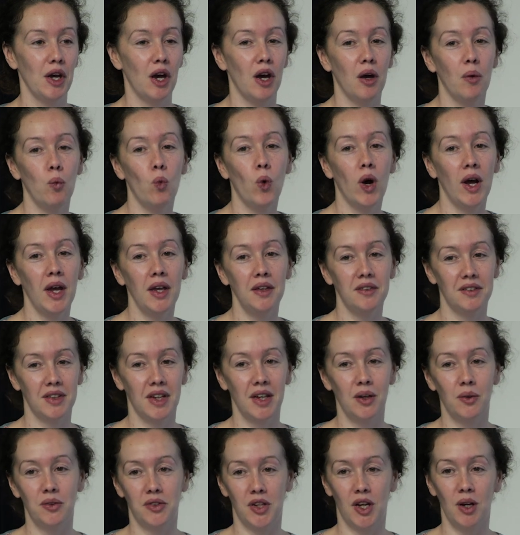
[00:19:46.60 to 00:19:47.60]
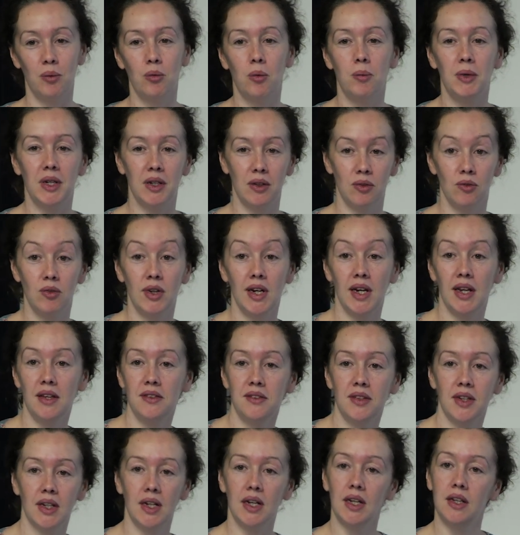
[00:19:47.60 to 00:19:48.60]
Why is now a time when we can
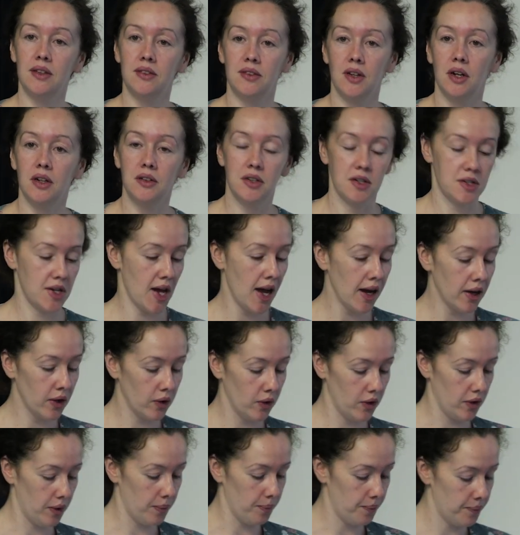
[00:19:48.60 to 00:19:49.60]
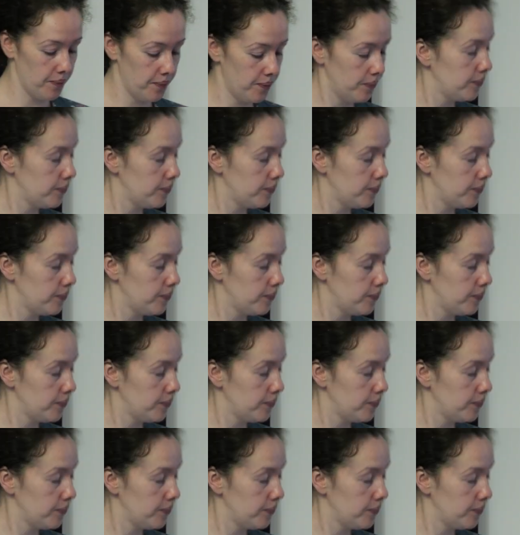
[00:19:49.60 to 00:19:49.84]
realistically start to tackle them?